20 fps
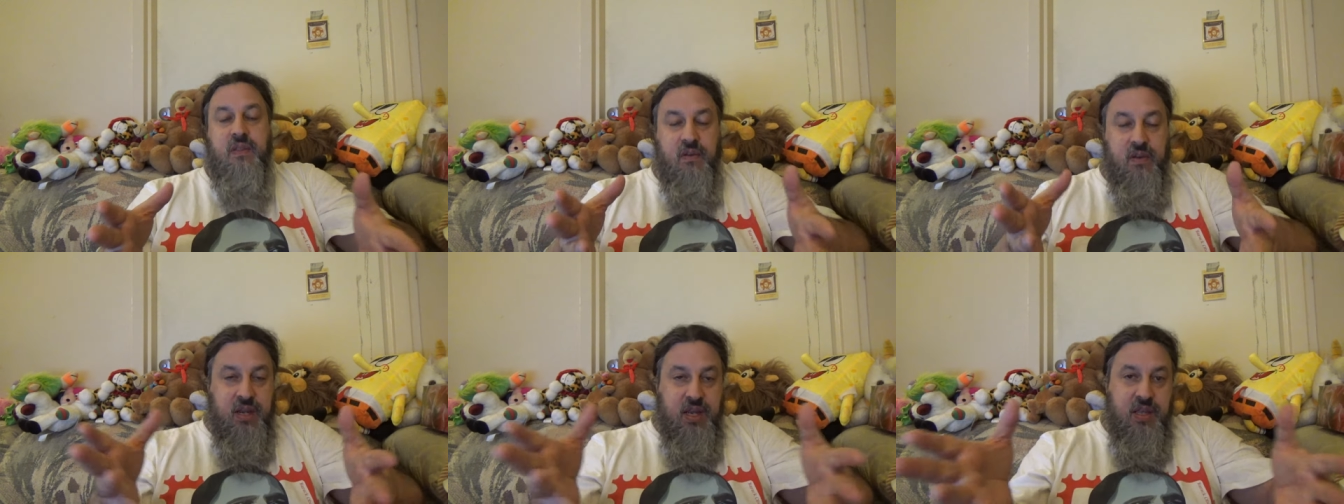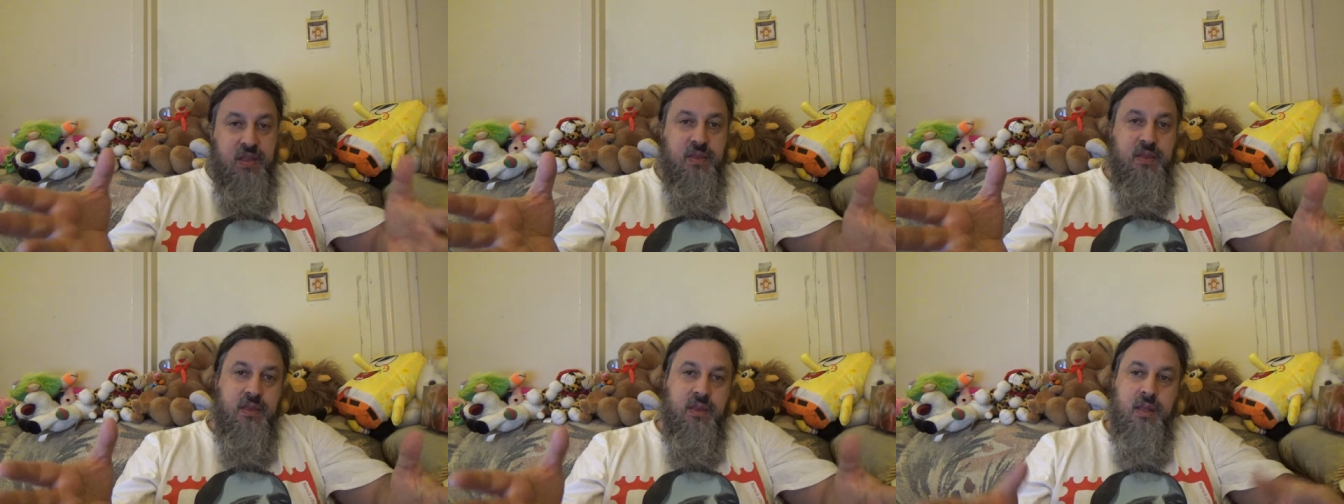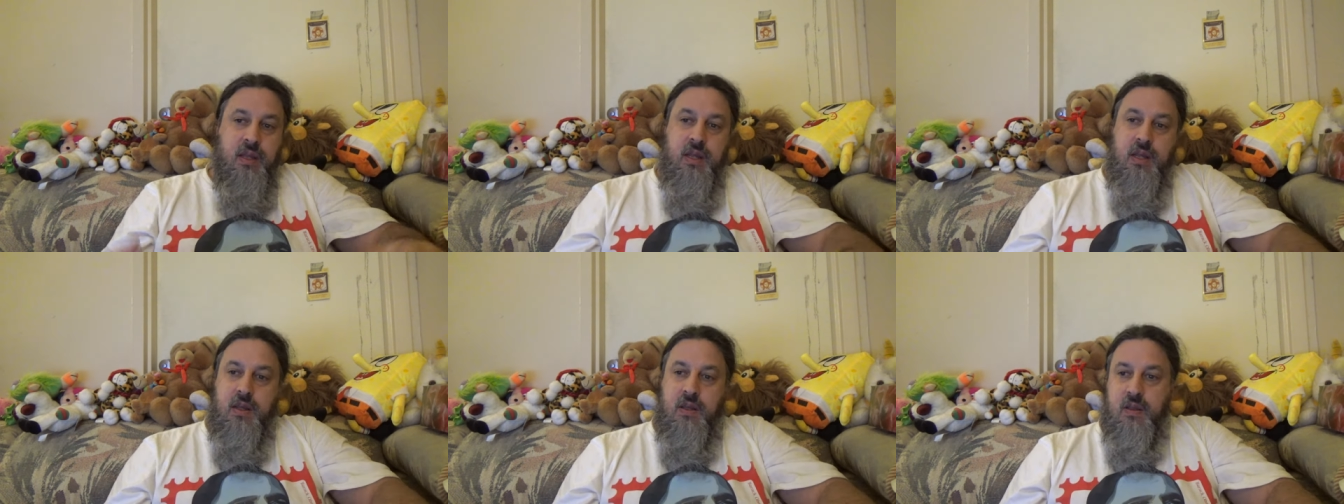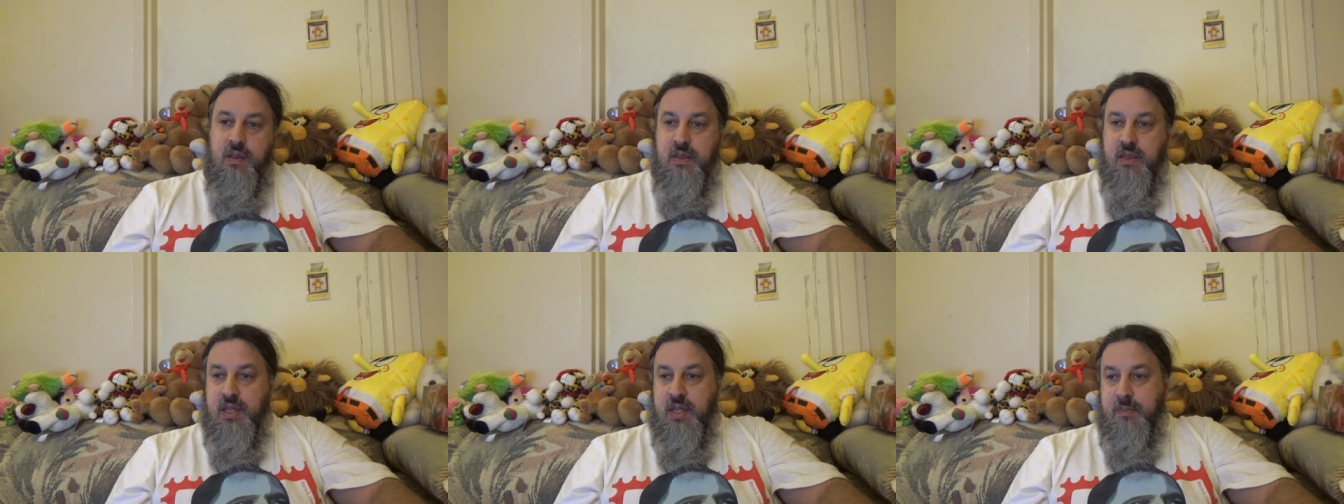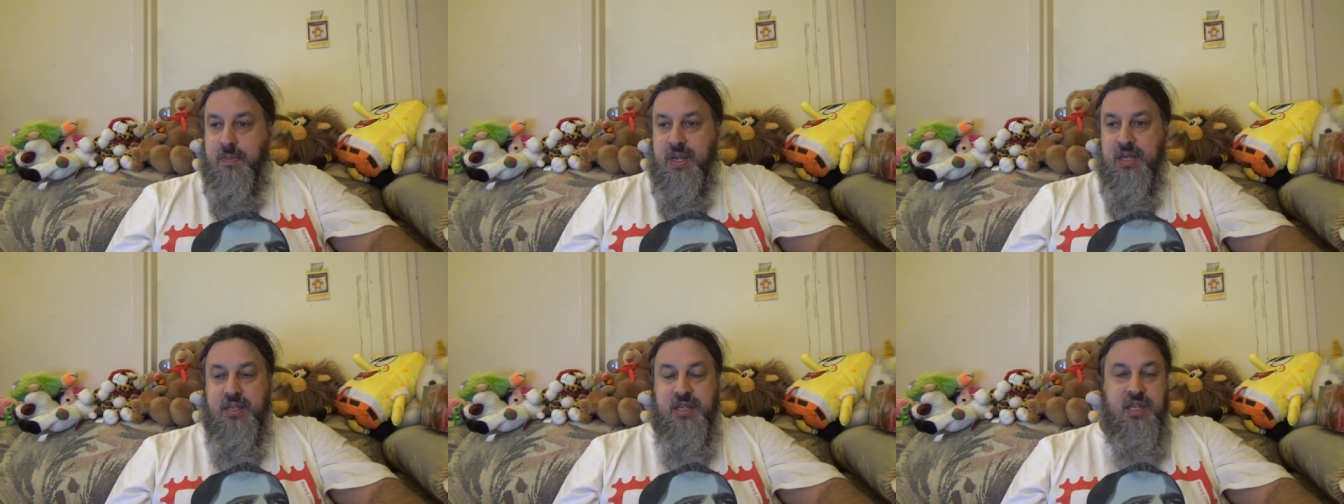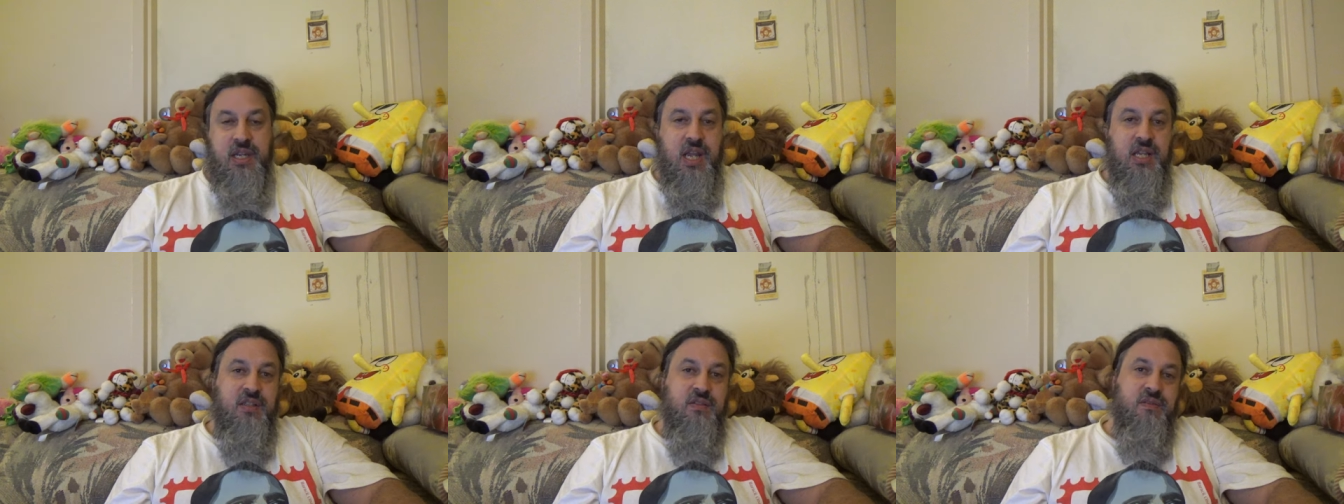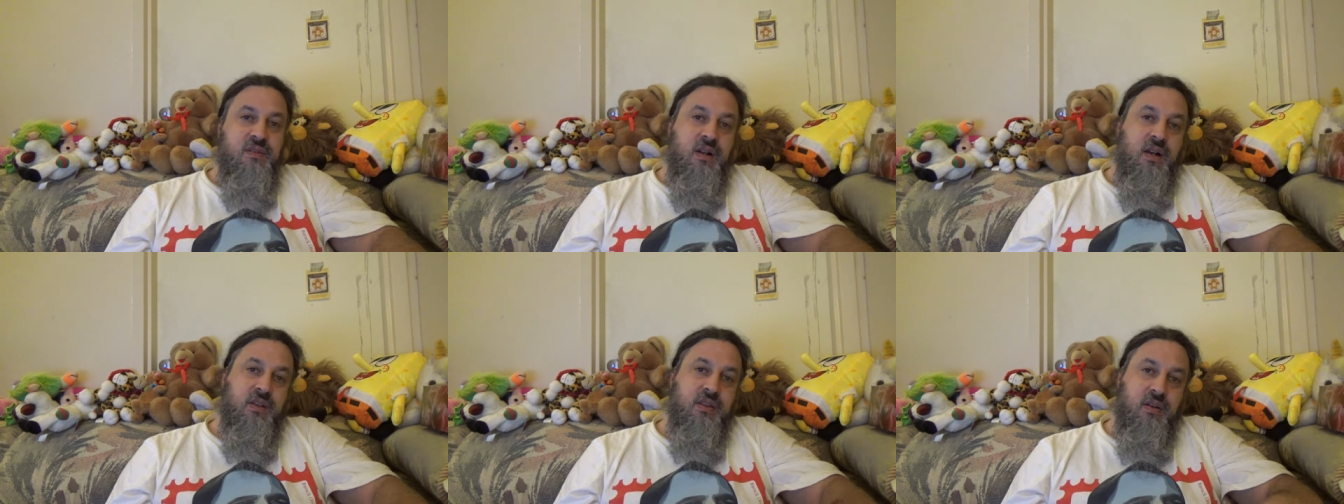They're in the BTS
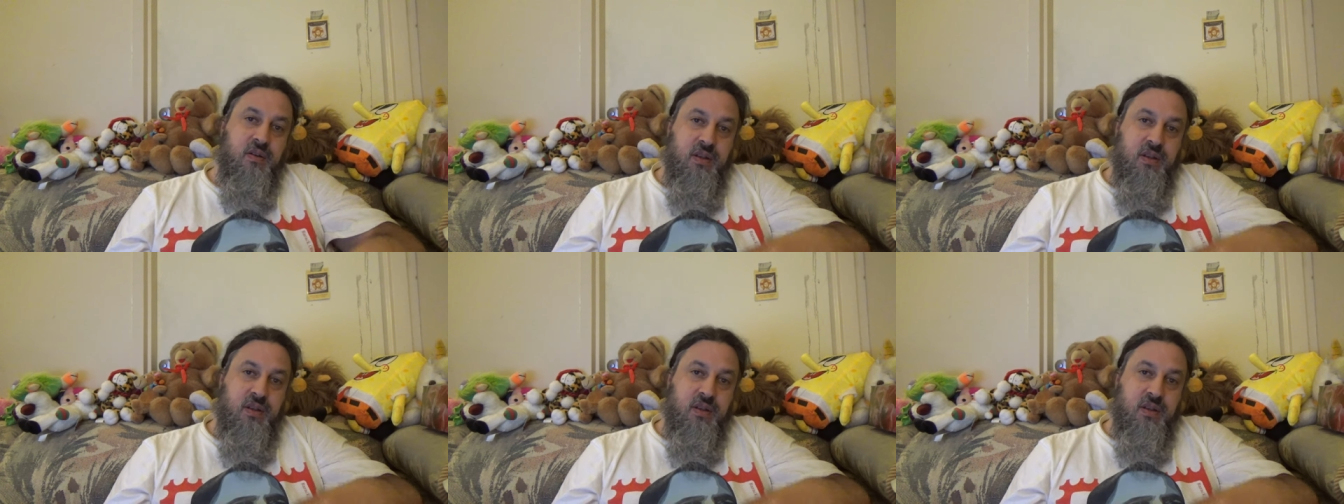vlog.